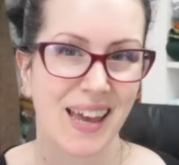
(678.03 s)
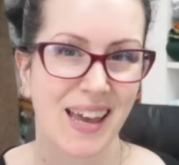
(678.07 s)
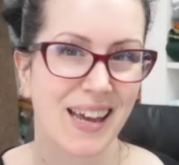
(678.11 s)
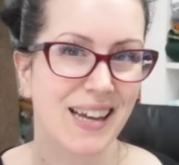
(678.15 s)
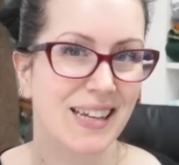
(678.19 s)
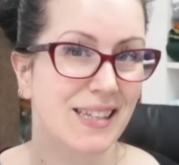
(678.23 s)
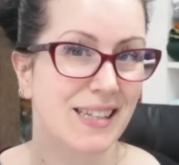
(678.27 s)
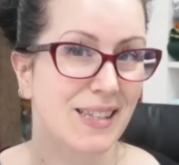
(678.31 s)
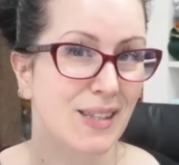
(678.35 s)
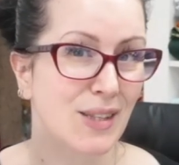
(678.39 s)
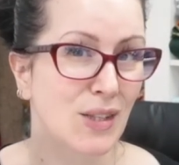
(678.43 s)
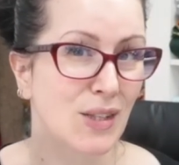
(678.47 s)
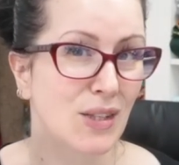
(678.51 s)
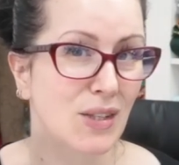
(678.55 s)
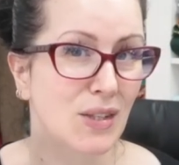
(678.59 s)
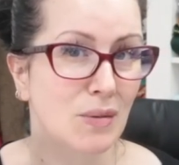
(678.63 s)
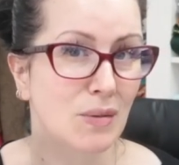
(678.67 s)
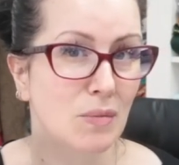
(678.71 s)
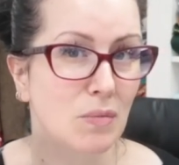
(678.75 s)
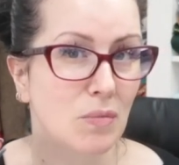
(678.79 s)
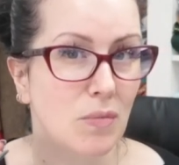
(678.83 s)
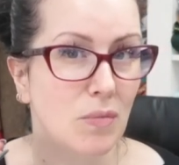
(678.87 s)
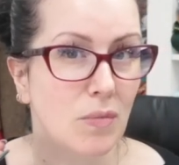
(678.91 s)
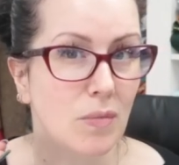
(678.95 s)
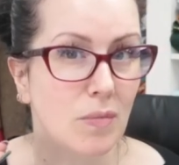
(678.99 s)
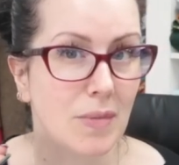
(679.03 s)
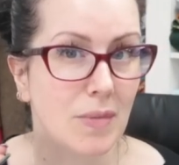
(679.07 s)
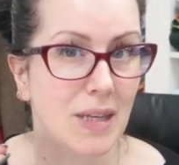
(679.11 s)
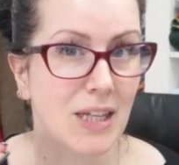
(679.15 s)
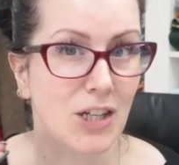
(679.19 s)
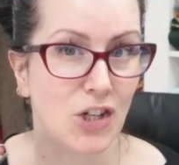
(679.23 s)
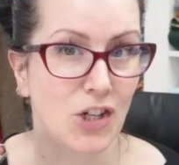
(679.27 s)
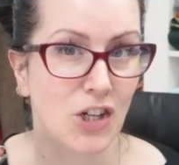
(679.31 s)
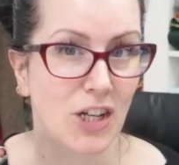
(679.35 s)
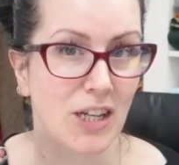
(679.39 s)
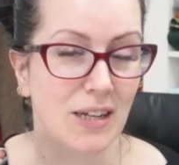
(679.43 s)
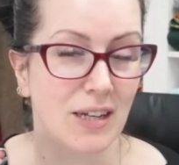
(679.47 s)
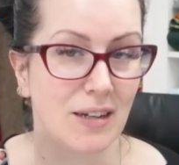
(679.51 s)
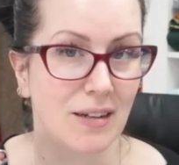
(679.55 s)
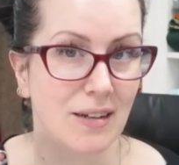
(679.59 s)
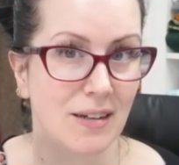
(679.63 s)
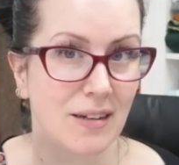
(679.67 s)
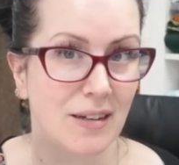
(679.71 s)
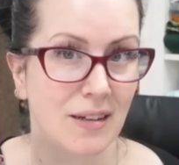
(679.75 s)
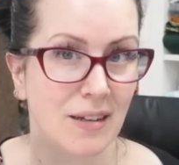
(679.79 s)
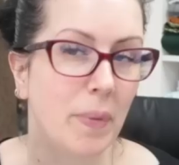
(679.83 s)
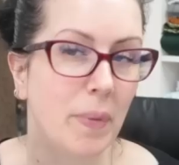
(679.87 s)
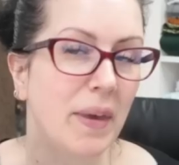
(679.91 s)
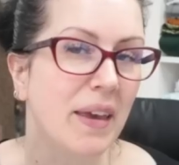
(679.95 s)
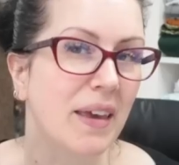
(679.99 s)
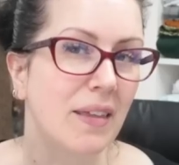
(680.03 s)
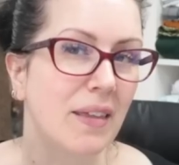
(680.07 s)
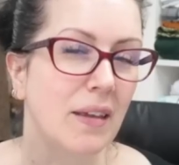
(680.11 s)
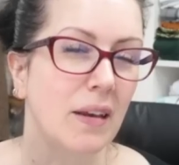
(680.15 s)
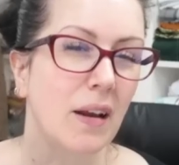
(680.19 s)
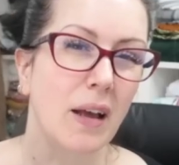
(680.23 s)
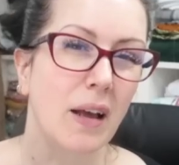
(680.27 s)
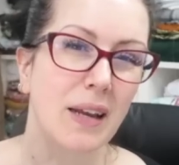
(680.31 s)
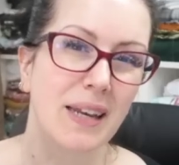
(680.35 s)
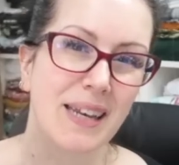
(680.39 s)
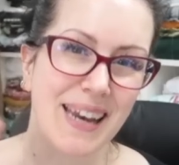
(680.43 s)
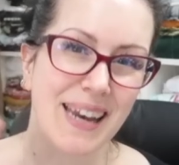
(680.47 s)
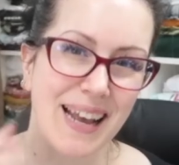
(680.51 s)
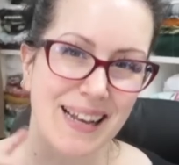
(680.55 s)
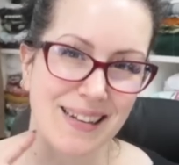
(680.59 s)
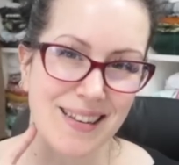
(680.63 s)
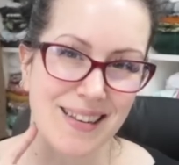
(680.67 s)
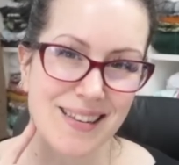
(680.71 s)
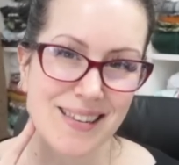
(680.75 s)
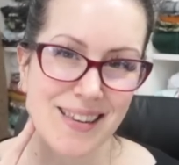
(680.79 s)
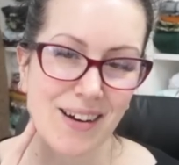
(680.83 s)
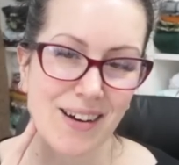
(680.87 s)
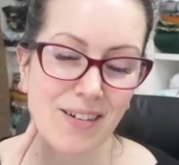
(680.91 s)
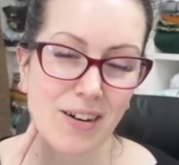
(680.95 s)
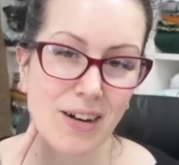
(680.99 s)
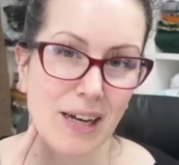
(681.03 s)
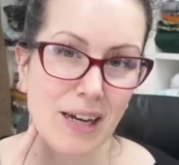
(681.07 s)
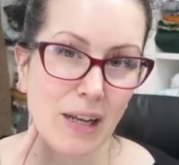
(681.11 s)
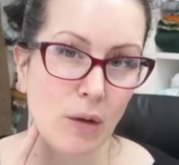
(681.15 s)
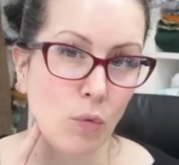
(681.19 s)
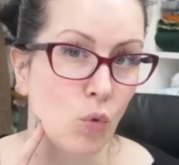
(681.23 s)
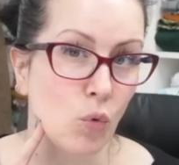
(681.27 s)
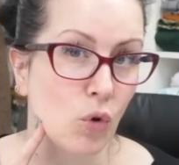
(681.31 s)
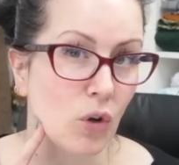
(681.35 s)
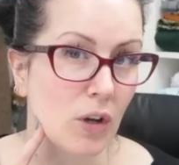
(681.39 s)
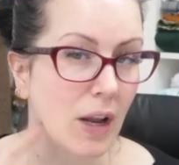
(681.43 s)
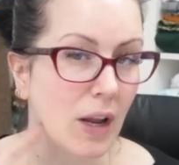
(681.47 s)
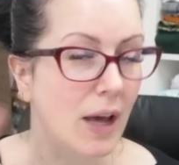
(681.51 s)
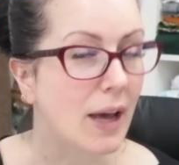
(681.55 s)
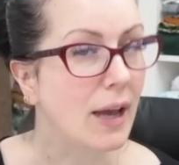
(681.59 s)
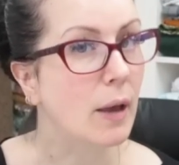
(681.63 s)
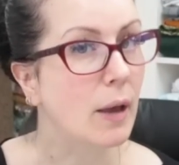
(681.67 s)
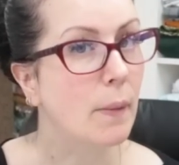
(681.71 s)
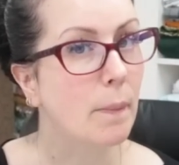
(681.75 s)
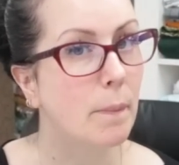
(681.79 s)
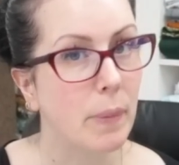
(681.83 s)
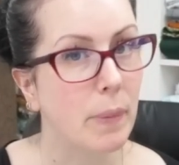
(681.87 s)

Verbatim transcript: a smidgen bigger than I necessarily would like,